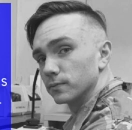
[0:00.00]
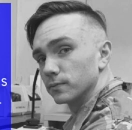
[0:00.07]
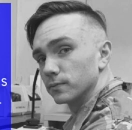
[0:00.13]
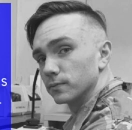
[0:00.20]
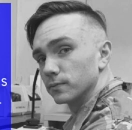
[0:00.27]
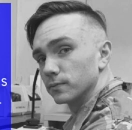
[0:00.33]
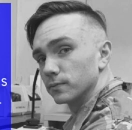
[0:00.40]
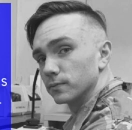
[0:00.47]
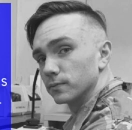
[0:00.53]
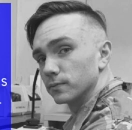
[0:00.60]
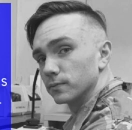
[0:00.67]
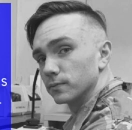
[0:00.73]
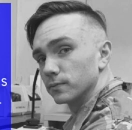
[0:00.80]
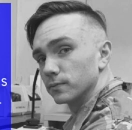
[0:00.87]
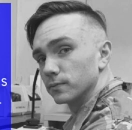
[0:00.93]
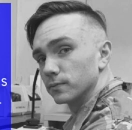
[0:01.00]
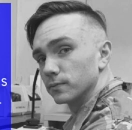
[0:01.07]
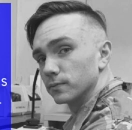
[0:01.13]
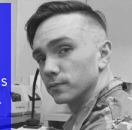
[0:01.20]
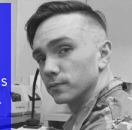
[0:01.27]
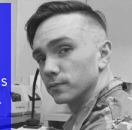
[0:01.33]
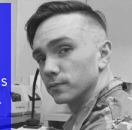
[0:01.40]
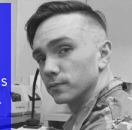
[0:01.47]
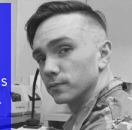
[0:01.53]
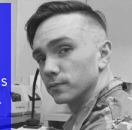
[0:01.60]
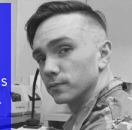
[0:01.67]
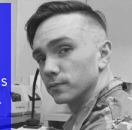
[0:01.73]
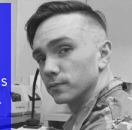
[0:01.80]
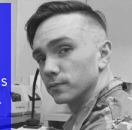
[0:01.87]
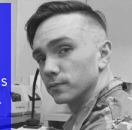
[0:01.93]

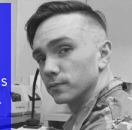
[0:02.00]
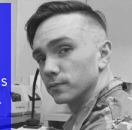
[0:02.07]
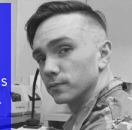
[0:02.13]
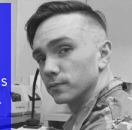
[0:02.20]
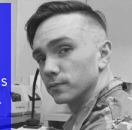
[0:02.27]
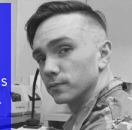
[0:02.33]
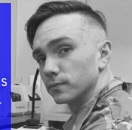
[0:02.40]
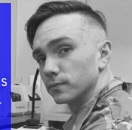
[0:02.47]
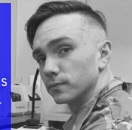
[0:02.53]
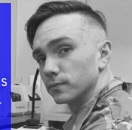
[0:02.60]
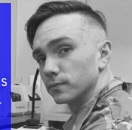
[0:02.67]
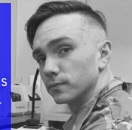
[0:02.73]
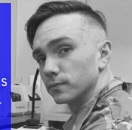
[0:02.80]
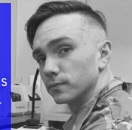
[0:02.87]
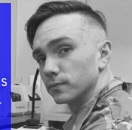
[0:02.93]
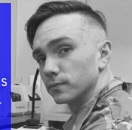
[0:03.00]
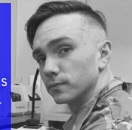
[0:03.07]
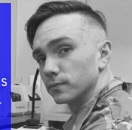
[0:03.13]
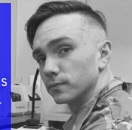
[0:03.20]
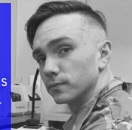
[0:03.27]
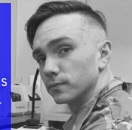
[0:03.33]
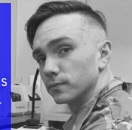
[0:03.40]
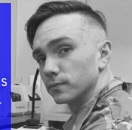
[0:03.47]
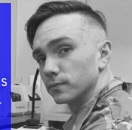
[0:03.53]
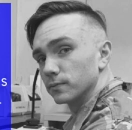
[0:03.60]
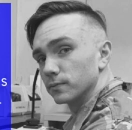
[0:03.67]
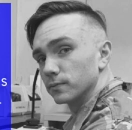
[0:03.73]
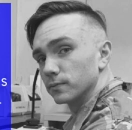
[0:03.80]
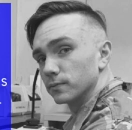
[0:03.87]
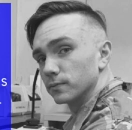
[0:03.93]

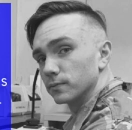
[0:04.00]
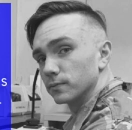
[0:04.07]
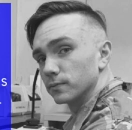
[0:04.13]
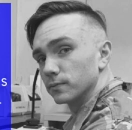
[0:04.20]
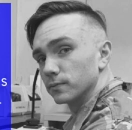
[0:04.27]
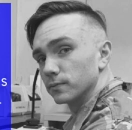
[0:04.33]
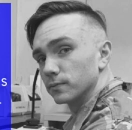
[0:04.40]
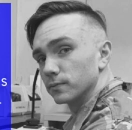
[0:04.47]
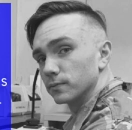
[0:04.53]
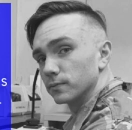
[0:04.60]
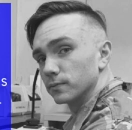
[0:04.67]
(no lip movement)